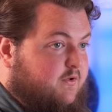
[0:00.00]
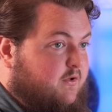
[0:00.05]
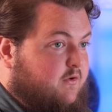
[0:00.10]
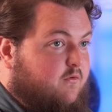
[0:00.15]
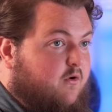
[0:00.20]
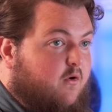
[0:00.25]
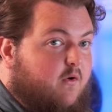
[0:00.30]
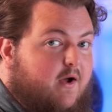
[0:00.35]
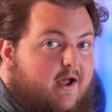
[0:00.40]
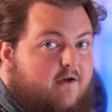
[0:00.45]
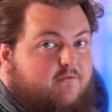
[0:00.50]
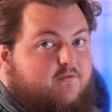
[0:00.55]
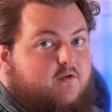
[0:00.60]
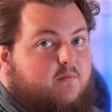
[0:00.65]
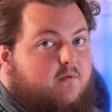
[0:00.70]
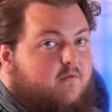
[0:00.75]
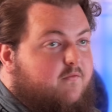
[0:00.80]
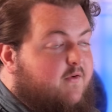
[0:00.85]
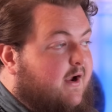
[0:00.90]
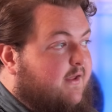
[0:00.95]
You don't have to
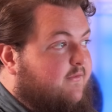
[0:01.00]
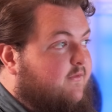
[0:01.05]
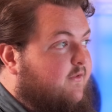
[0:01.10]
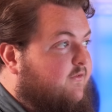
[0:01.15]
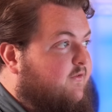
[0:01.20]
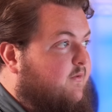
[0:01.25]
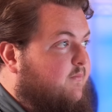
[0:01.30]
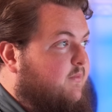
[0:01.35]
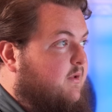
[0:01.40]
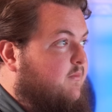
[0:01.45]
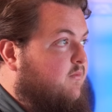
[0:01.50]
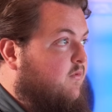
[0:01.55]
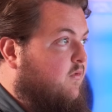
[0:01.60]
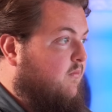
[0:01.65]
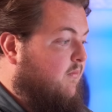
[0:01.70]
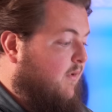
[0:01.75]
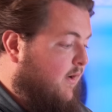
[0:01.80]
provide this to people,